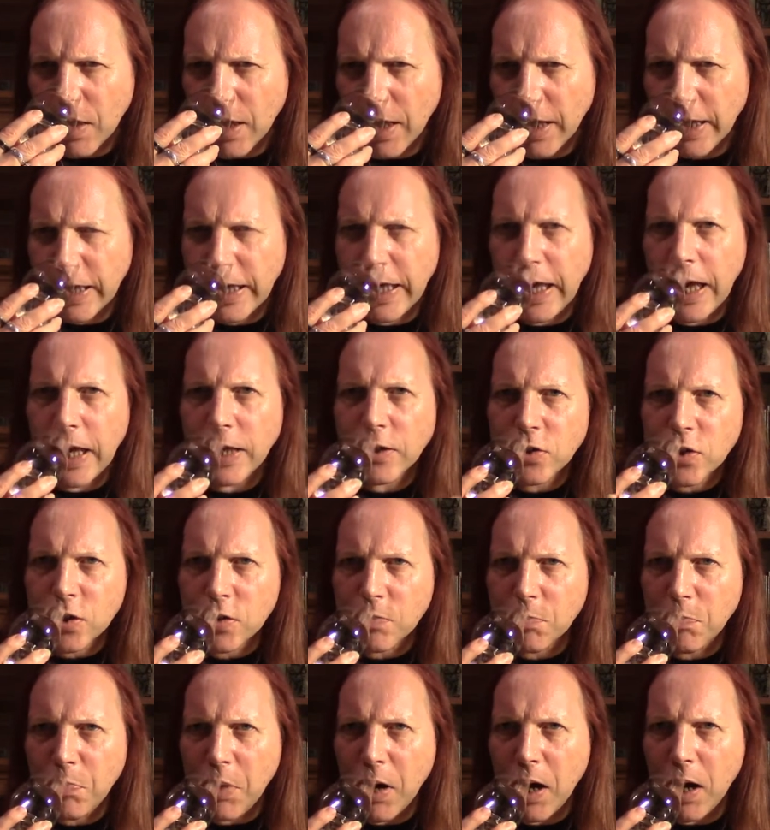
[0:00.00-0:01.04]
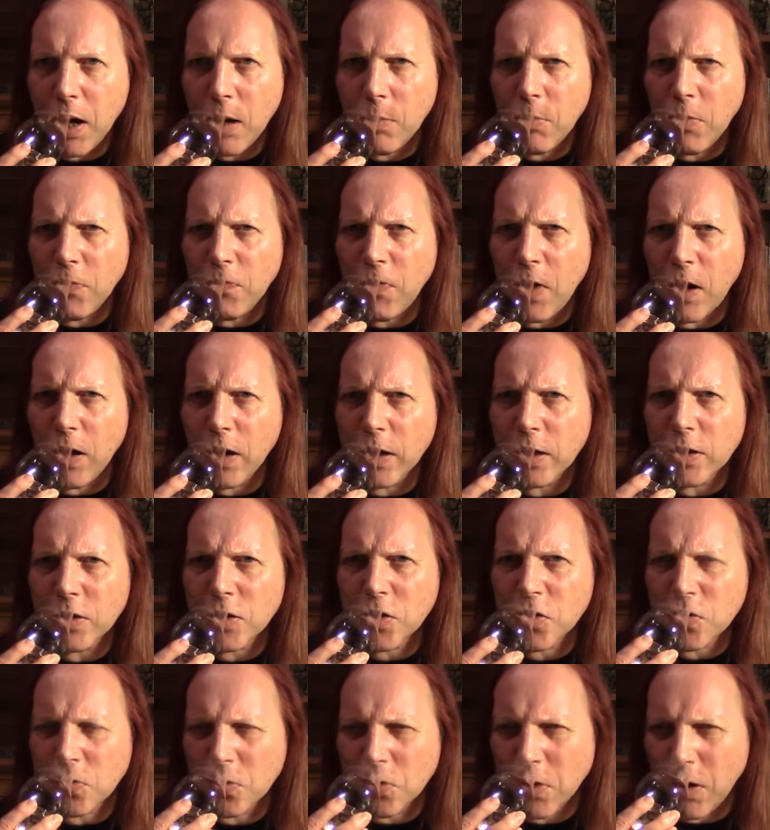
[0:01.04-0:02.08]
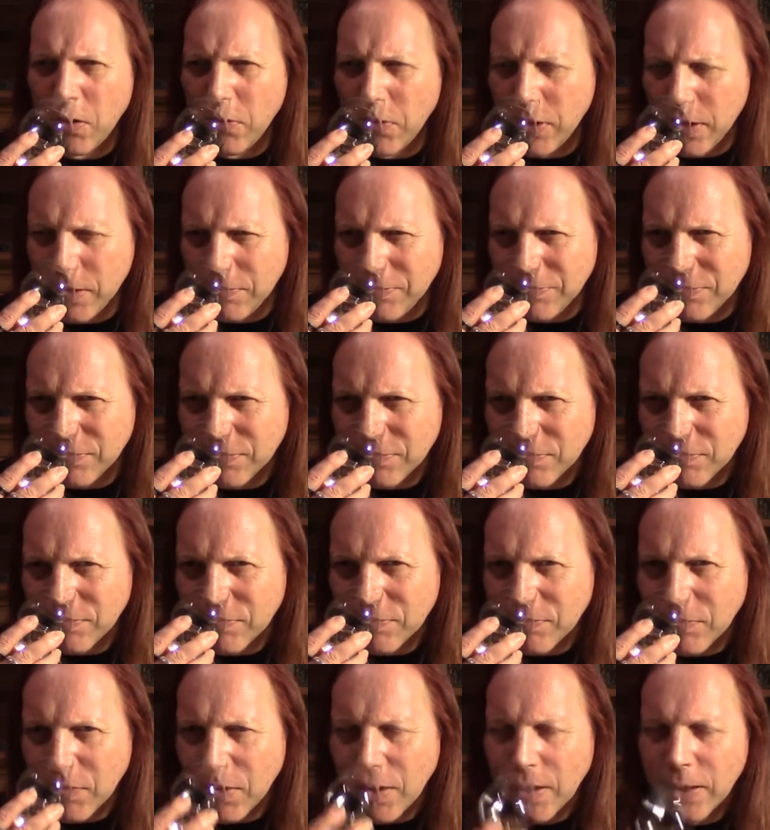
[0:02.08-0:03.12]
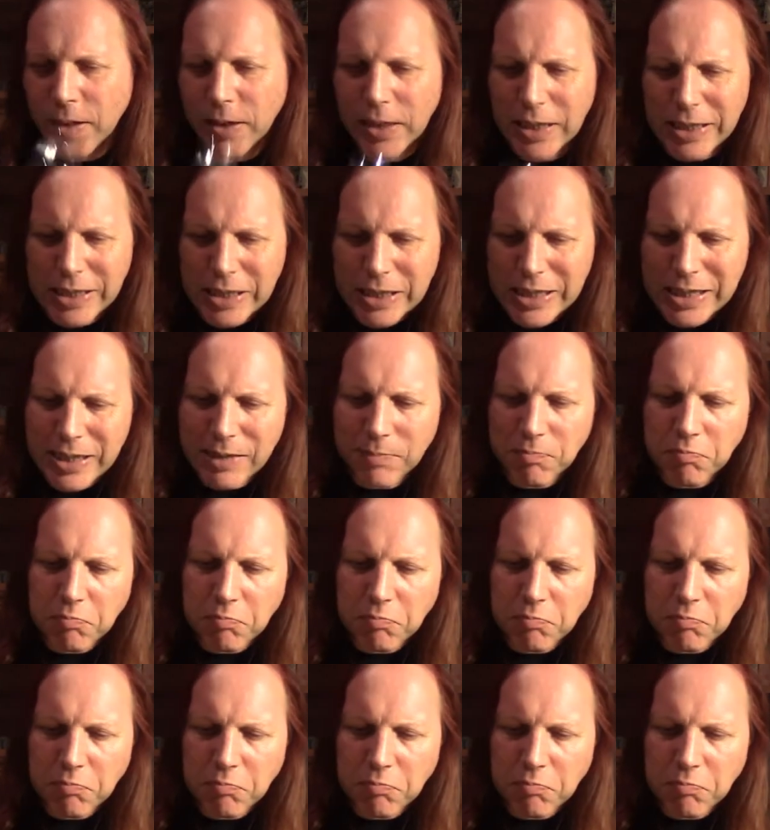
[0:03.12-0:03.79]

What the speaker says: Again, some Palmer violets, although it's,